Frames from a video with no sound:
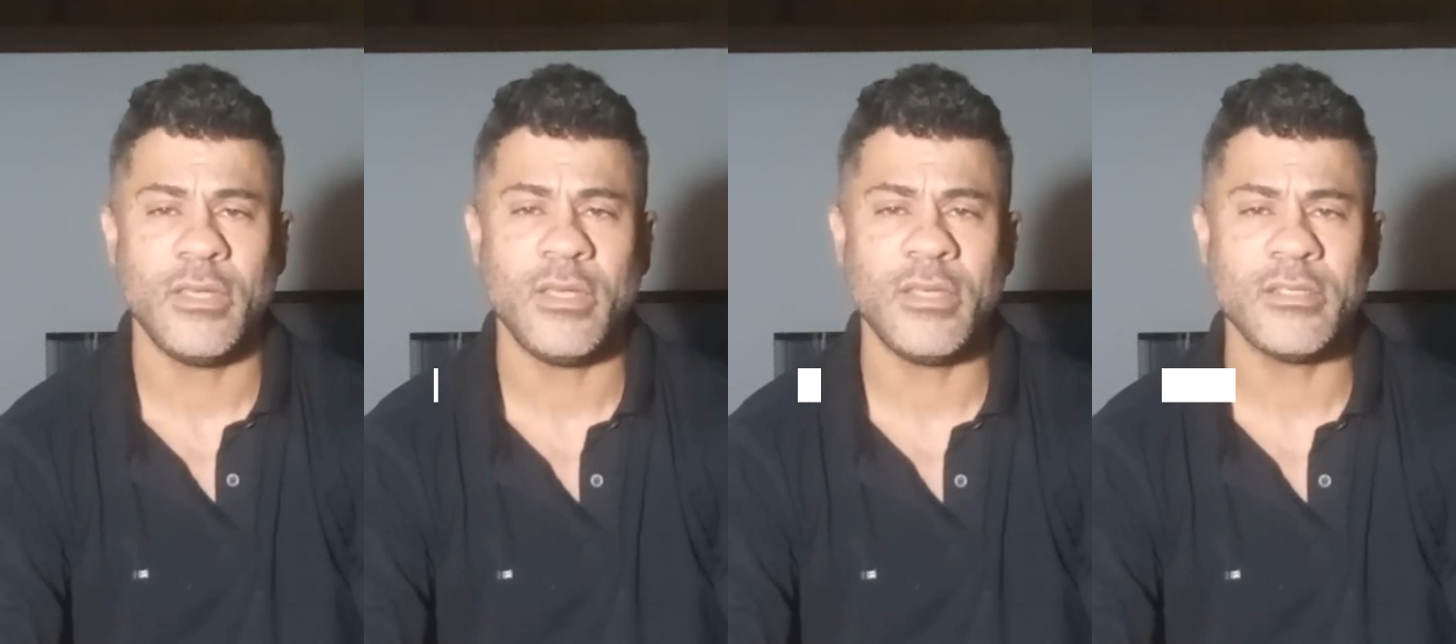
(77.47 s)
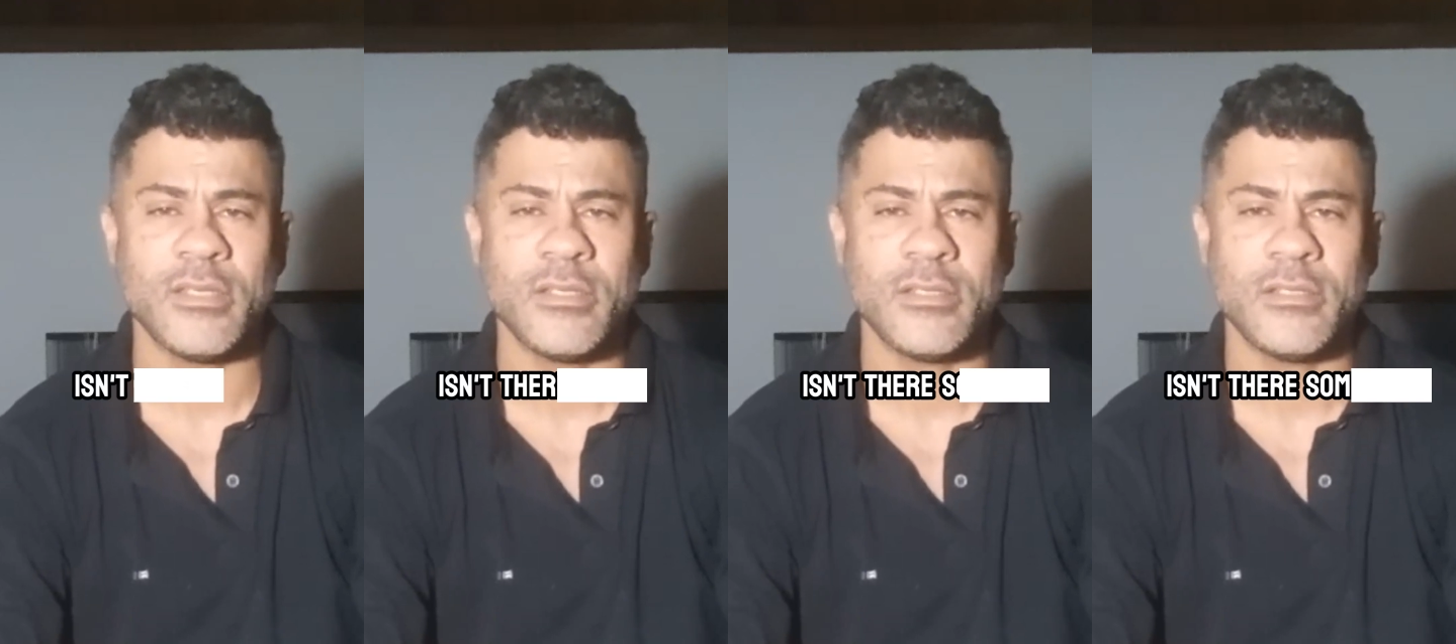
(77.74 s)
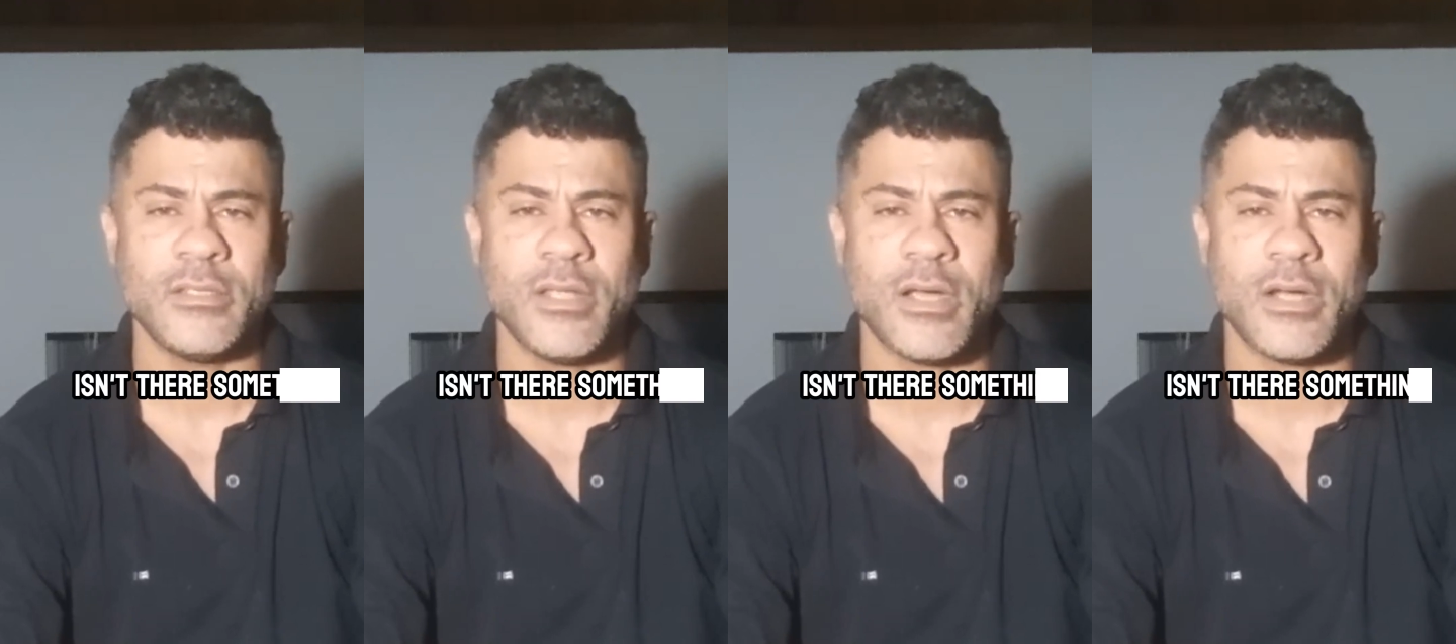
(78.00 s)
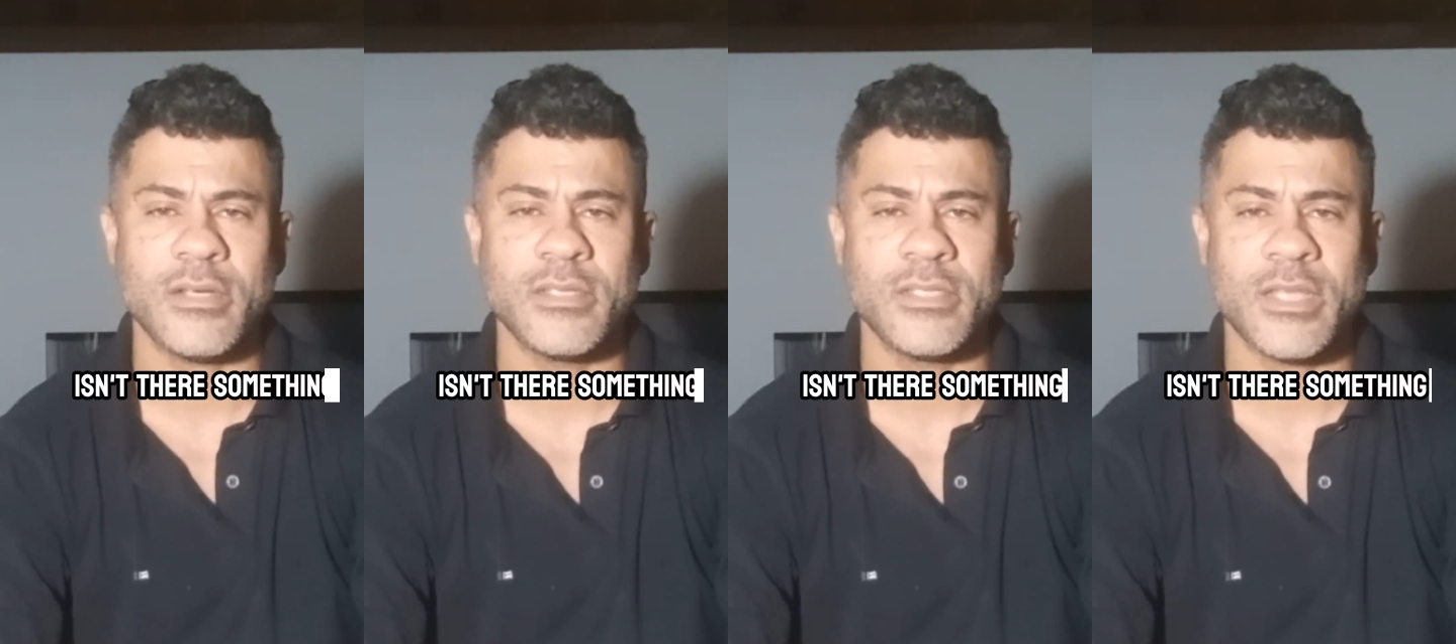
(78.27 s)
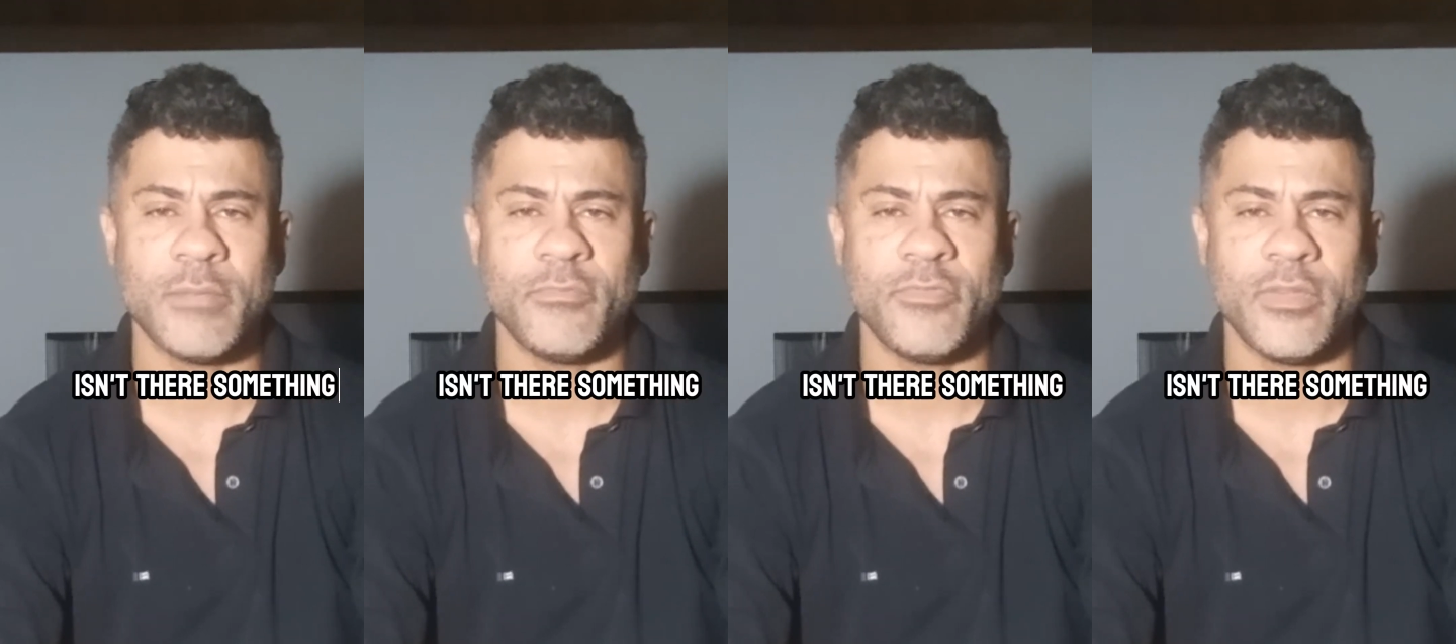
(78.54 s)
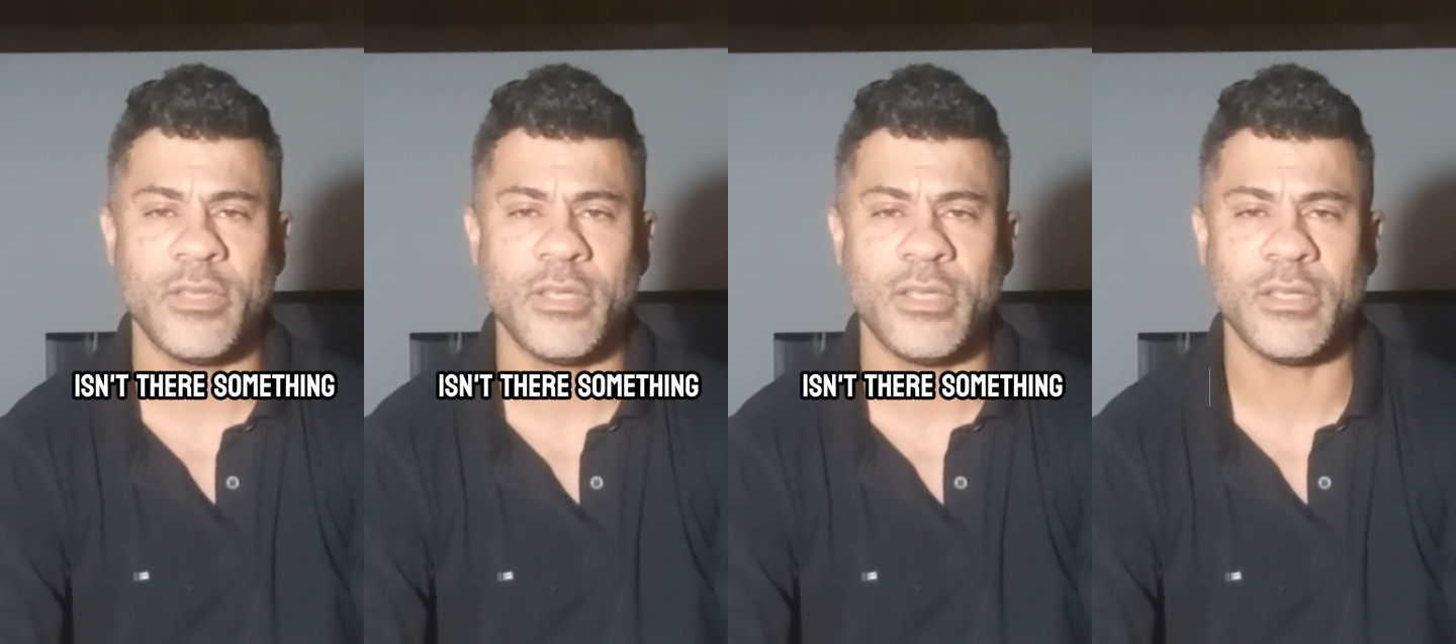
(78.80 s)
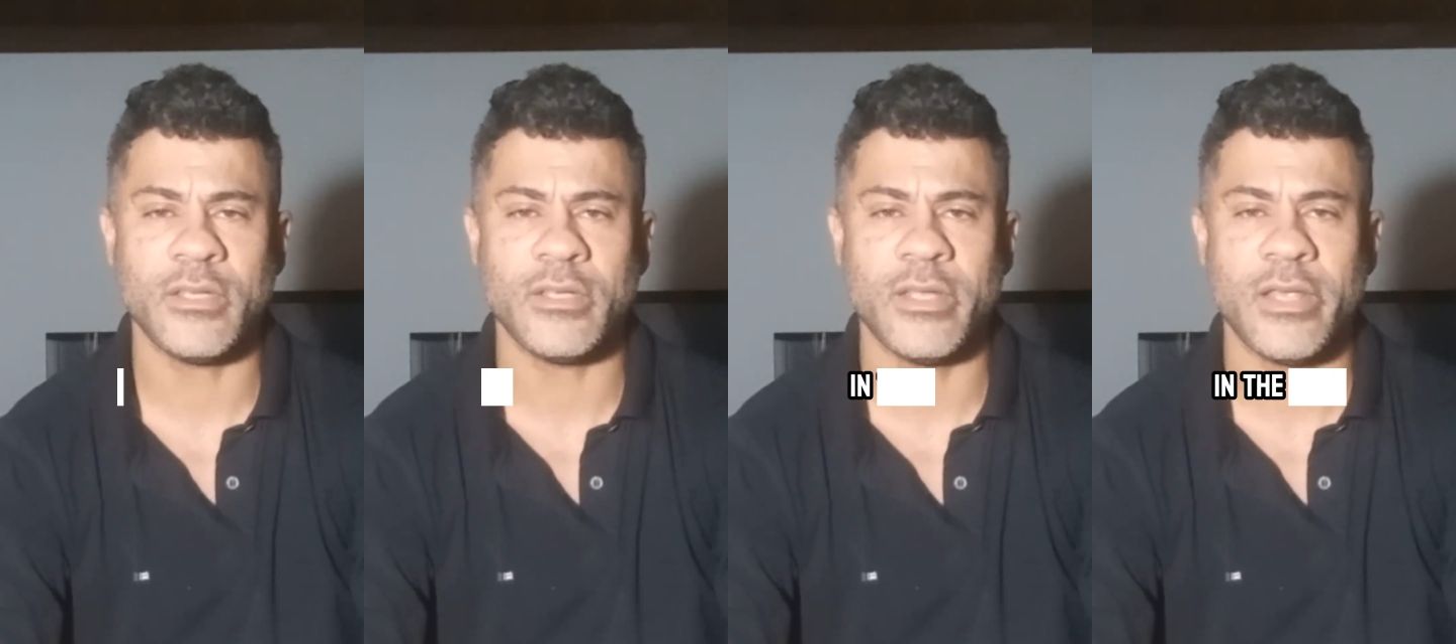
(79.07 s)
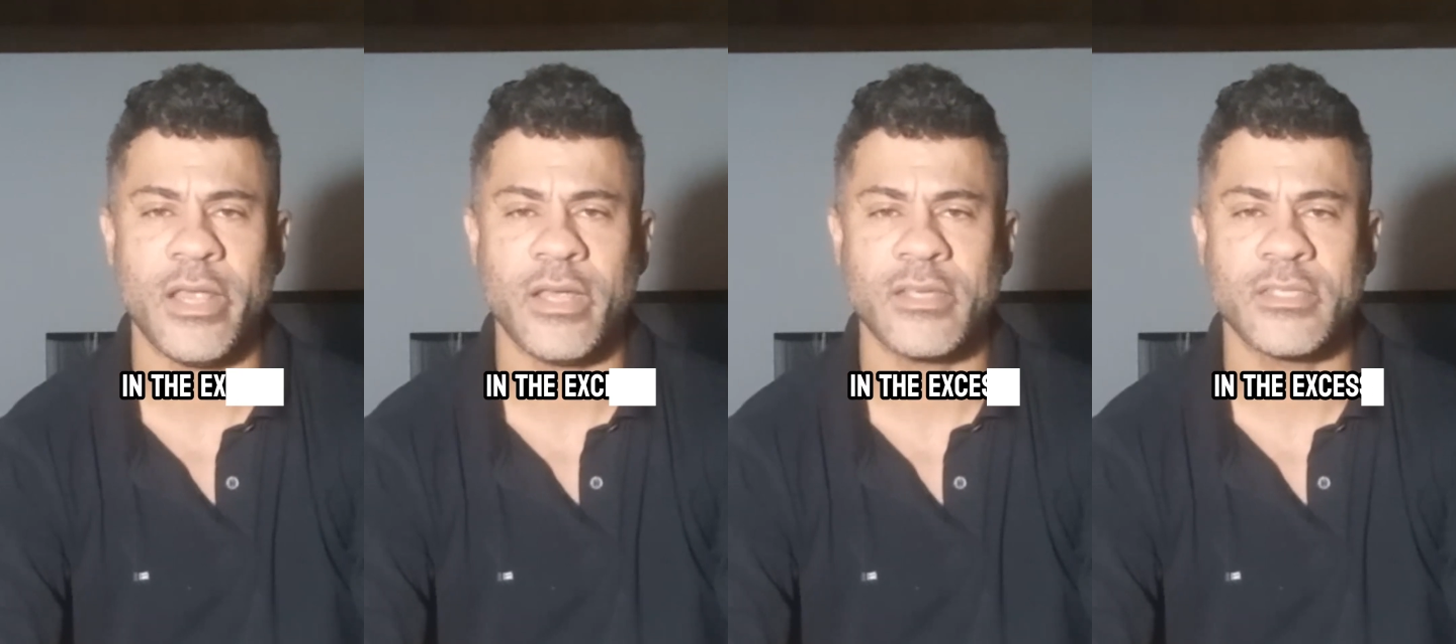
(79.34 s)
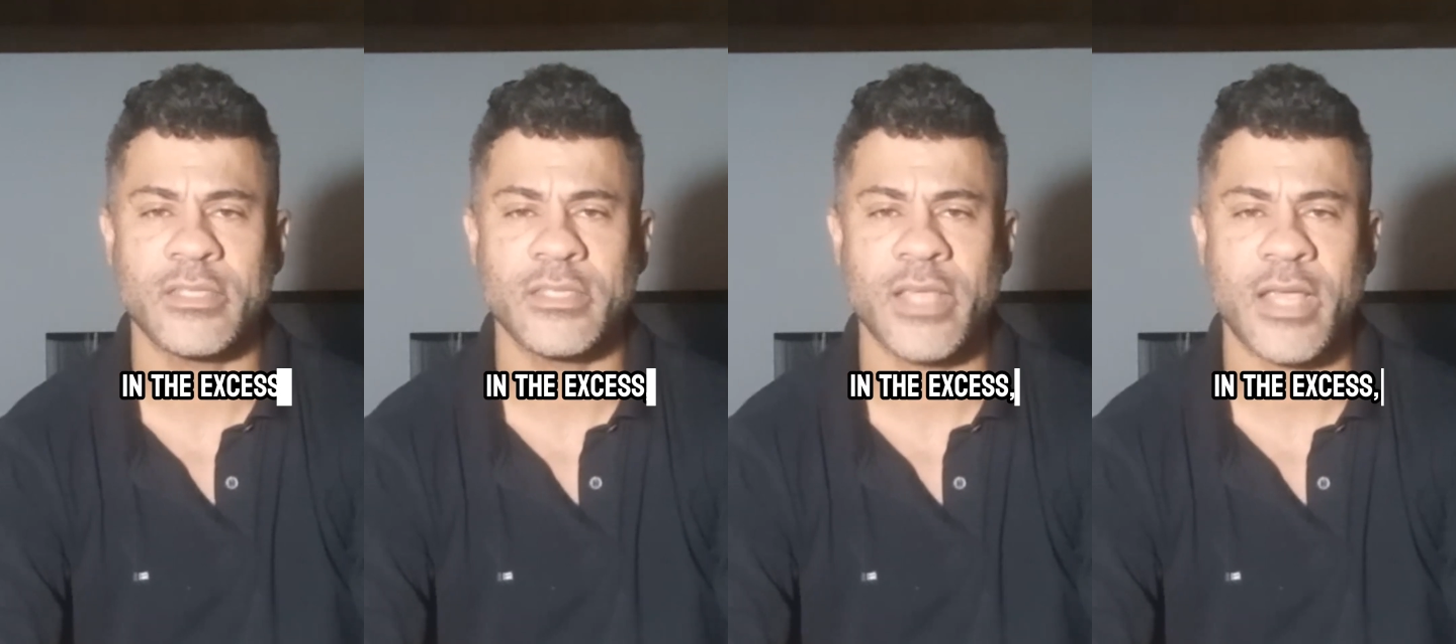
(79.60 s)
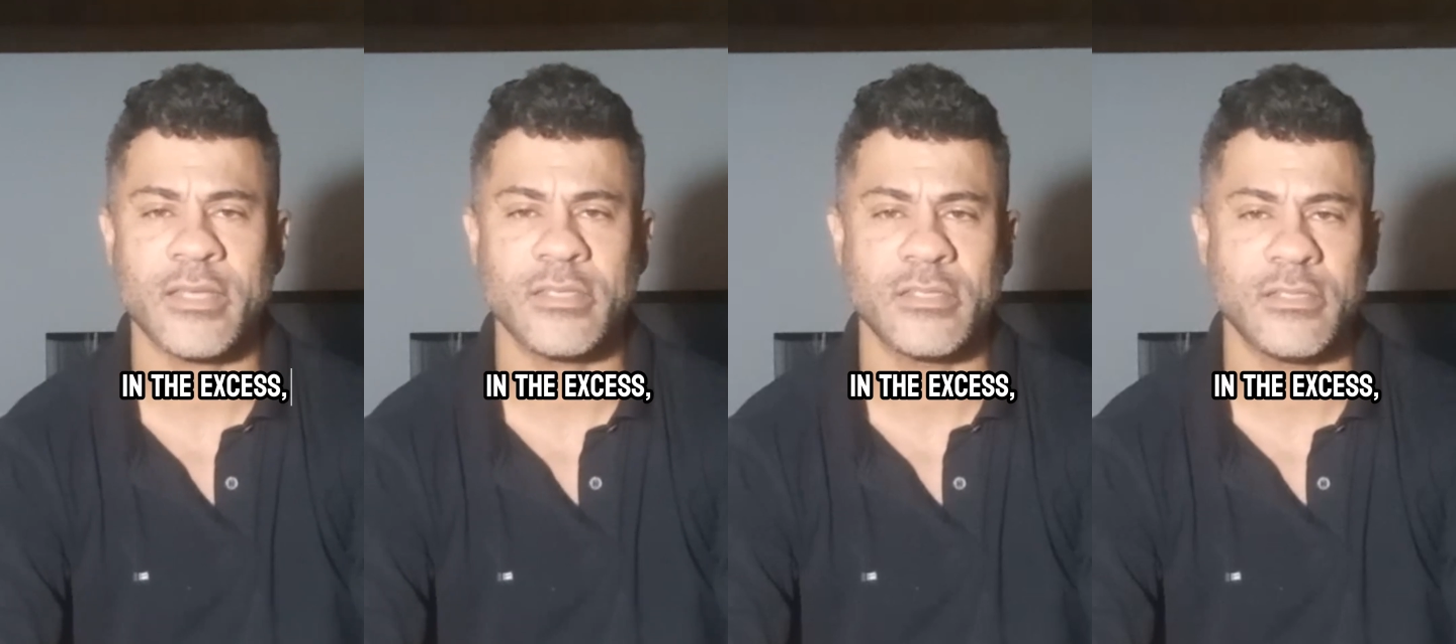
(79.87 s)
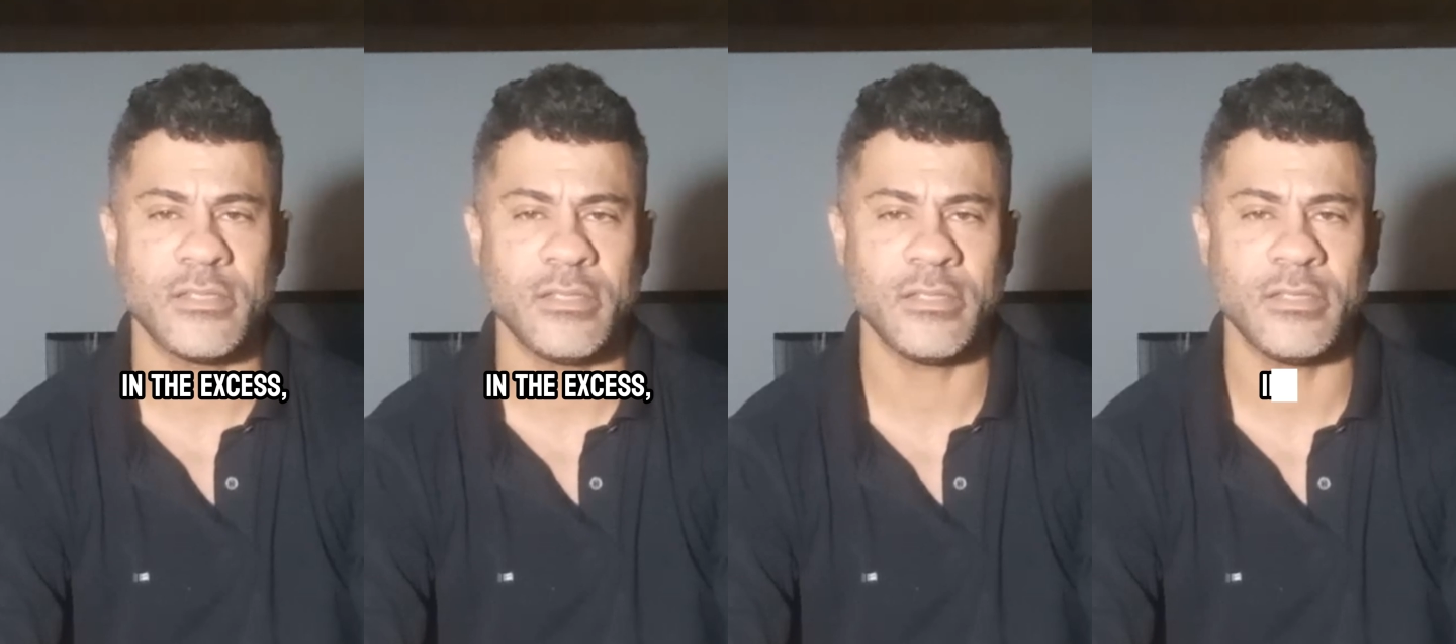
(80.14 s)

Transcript: Isn't there something in the excess,